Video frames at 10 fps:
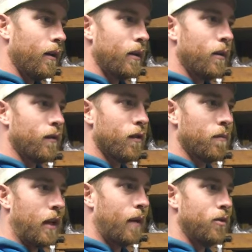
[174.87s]
you know,
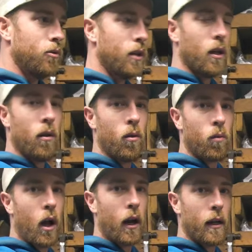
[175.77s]
sometimes you can get a little
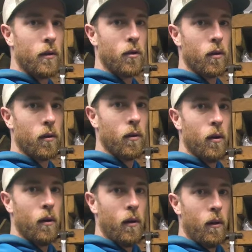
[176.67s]
rock in your
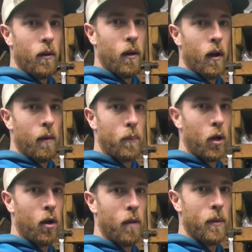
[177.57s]
uh,
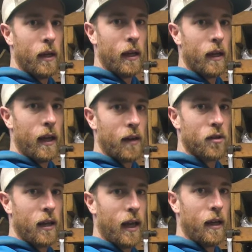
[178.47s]
pump and it can
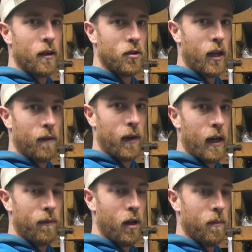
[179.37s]
actually hang the check
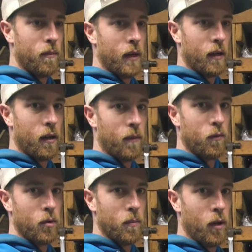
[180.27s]
valve up that comes
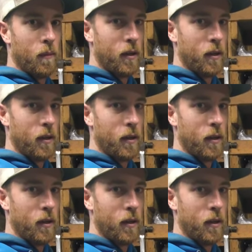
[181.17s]
with your pump